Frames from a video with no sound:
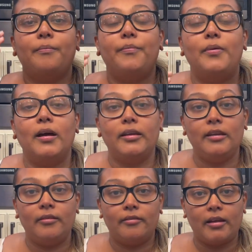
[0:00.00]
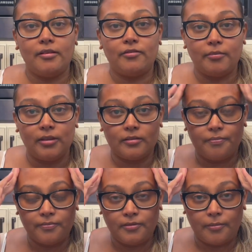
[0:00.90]
body, right? From your
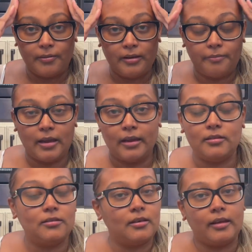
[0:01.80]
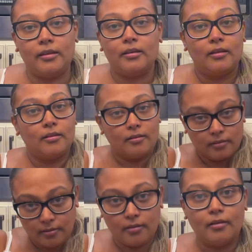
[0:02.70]
top of your mind to like
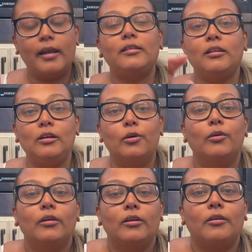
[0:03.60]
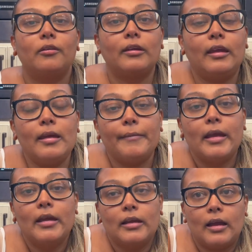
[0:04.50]
let it go, okay?
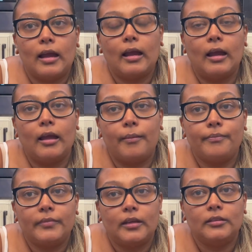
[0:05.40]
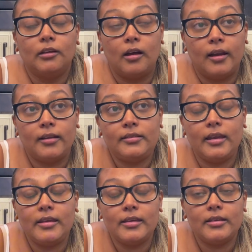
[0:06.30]
The other
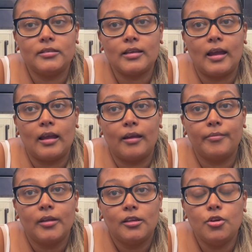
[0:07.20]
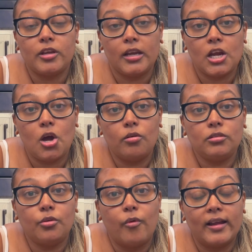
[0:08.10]
thing is you can
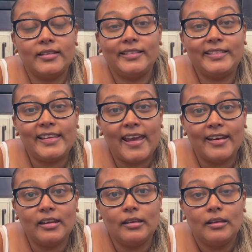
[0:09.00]
count 1 to 10